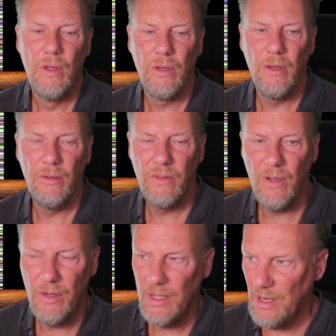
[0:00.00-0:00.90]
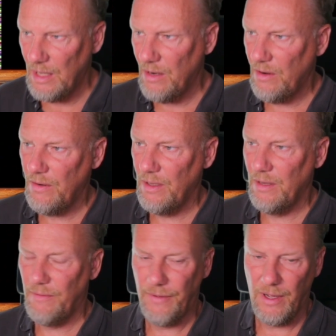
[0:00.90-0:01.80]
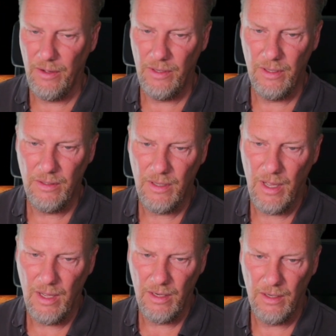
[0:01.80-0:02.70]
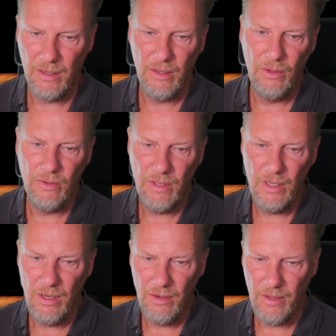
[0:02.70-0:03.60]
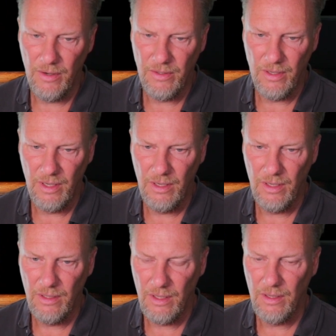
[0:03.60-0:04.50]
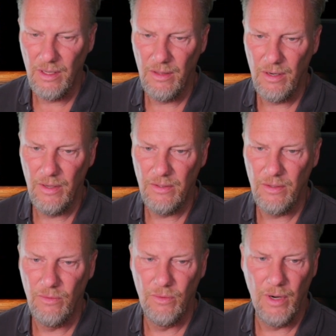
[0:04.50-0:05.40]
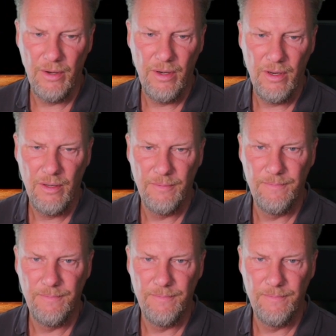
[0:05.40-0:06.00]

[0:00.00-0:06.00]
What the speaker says: Okay, so here it found it, and you see here there is an init, and then there is a run.